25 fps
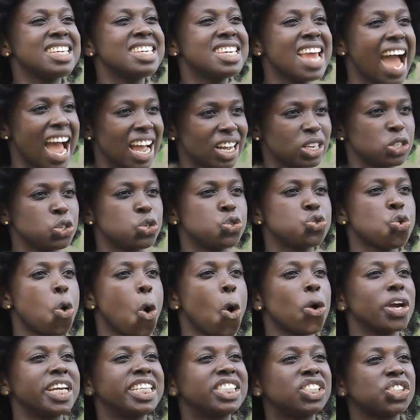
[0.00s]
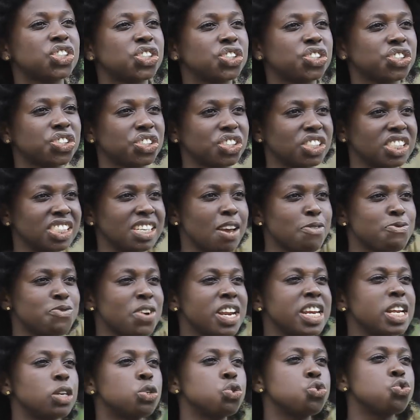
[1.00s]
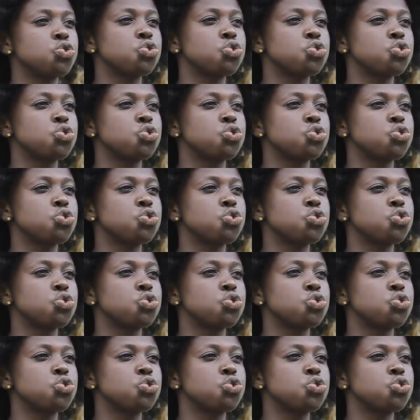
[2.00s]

Yeah, Deutsch. All right. Your friend is